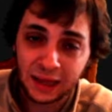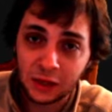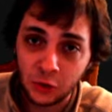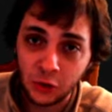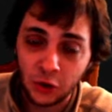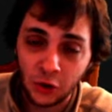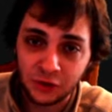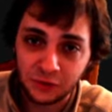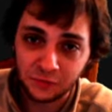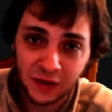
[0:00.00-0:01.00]
a hook
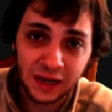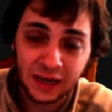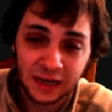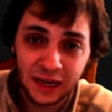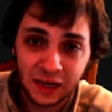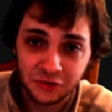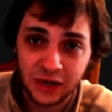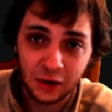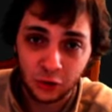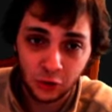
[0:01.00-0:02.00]
onto Feng, and I actually
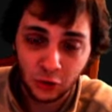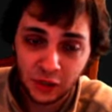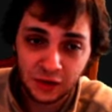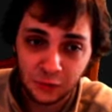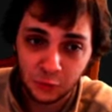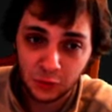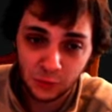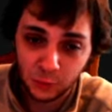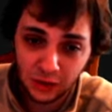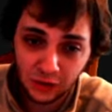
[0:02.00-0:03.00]
got her onto Death Hook
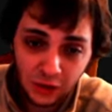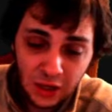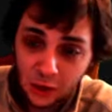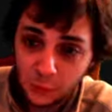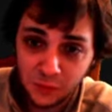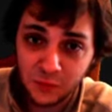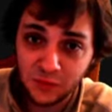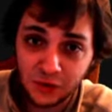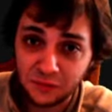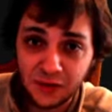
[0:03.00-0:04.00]
as well with some
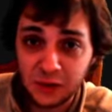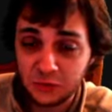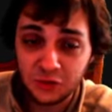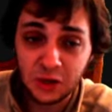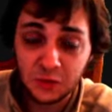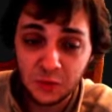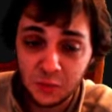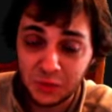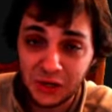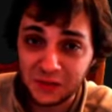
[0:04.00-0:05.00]
very fast chases.
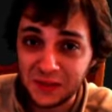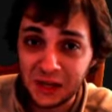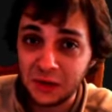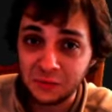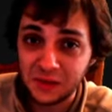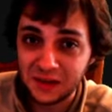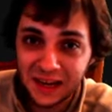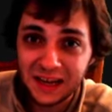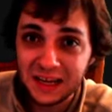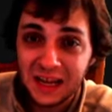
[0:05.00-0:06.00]
But at the end of the
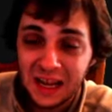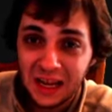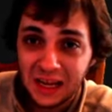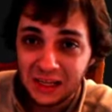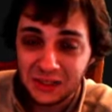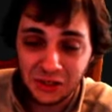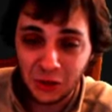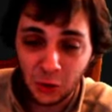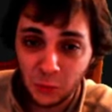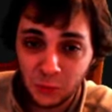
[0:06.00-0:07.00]
day, you
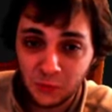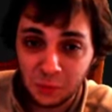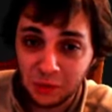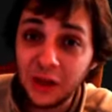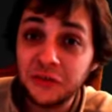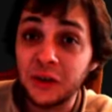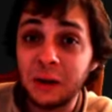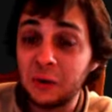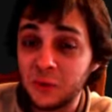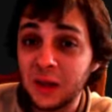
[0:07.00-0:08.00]
know, the blood
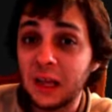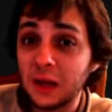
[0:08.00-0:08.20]
generators can get